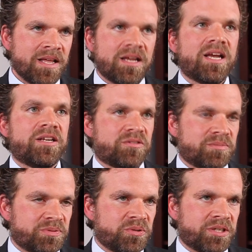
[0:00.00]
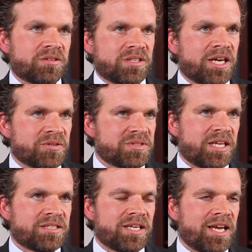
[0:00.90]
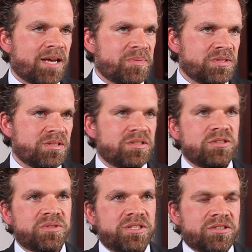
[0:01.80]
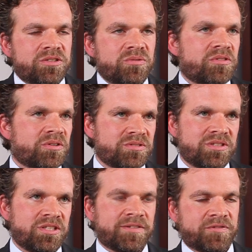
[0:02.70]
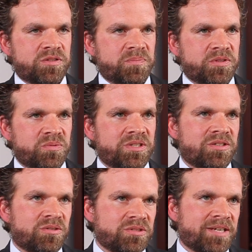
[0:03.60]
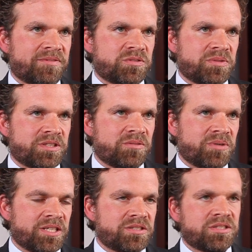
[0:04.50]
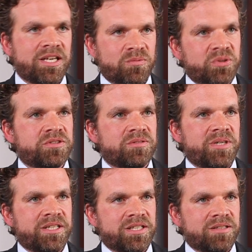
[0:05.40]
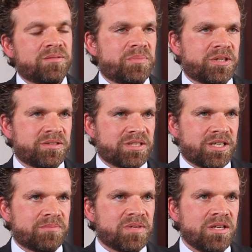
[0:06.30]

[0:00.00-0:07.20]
and your employer allows that to happen, you would get 2/3 of the difference between the old average weekly wage and what you're making part-time.